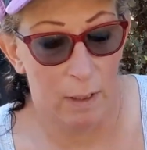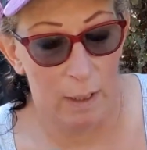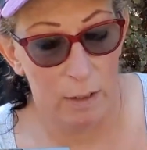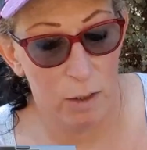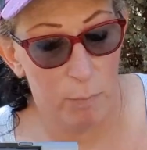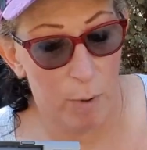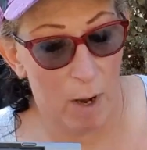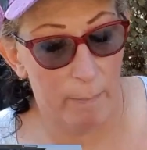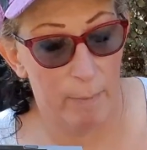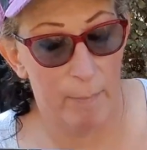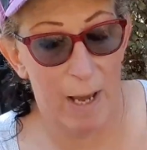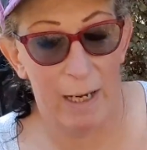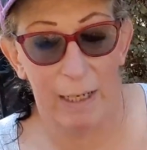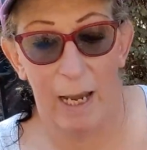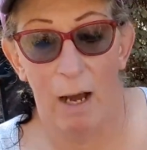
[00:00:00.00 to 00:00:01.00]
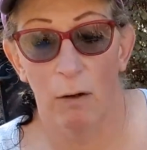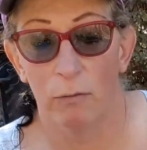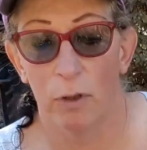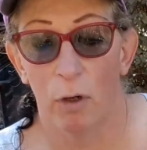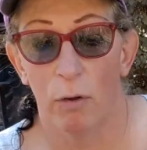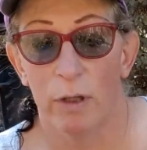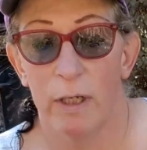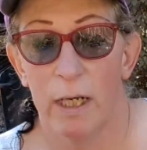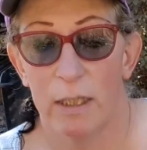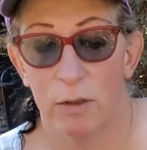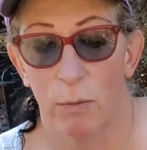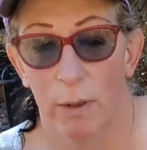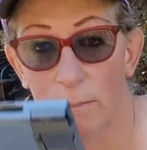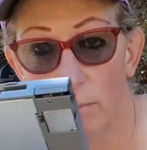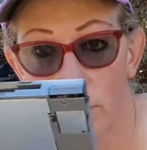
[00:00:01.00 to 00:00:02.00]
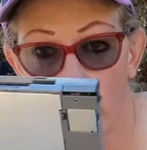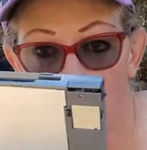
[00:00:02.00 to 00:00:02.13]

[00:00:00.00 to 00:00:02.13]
And then you pop it back out and go to the next one.